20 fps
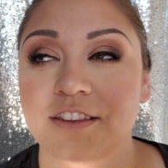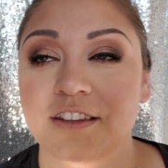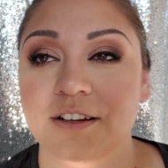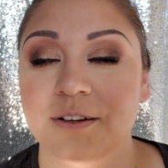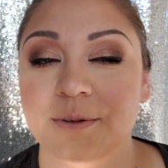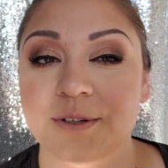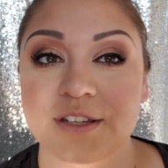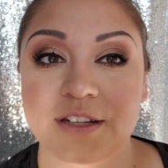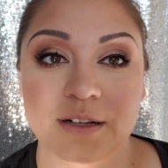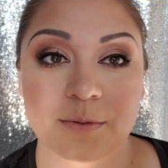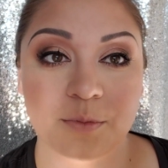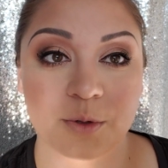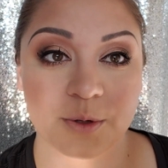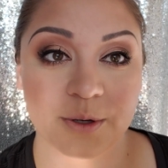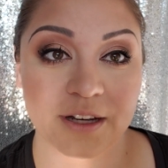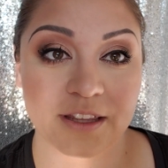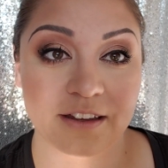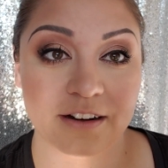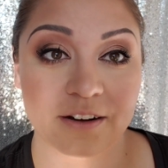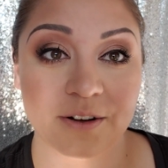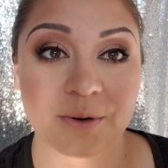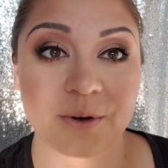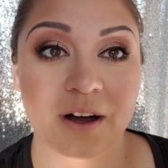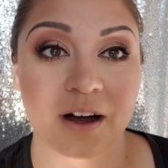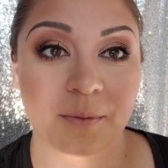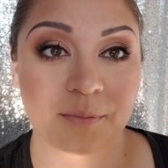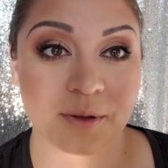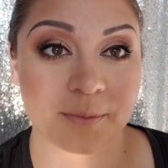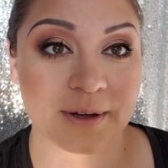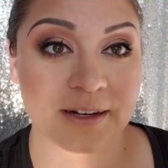there was an employee there who
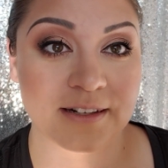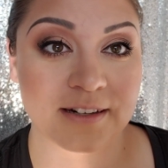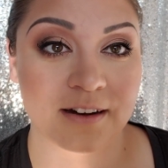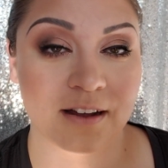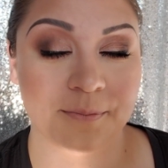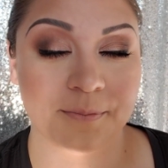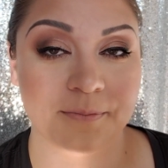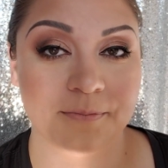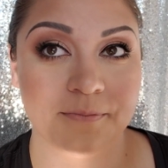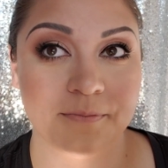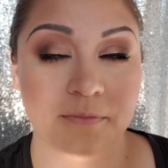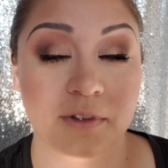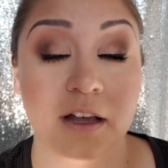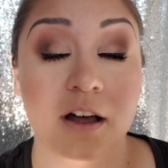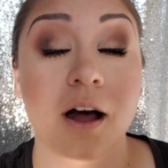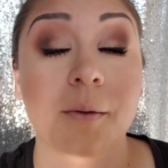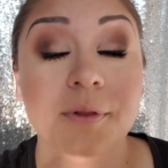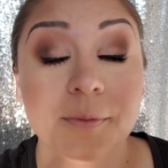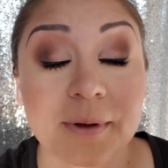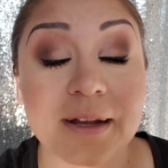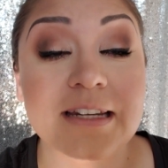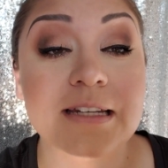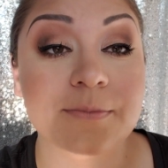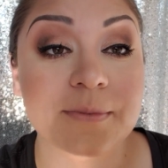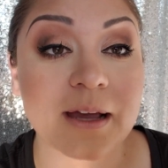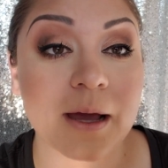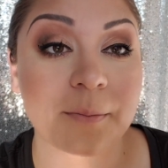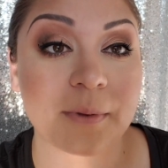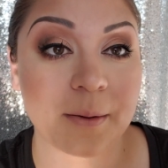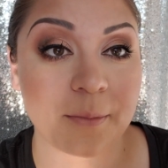complimented
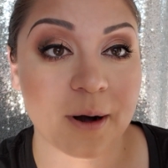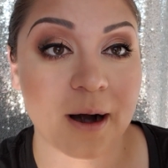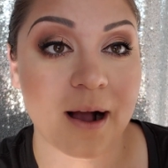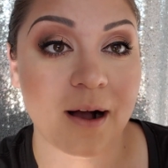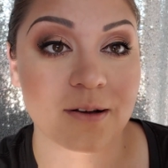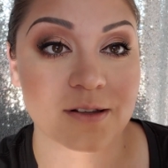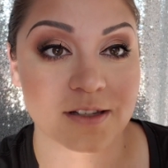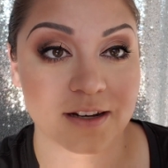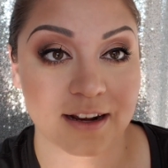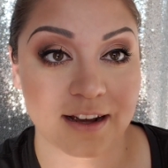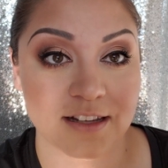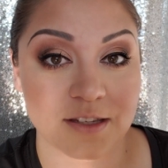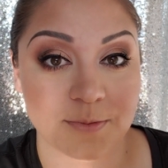me on my brows and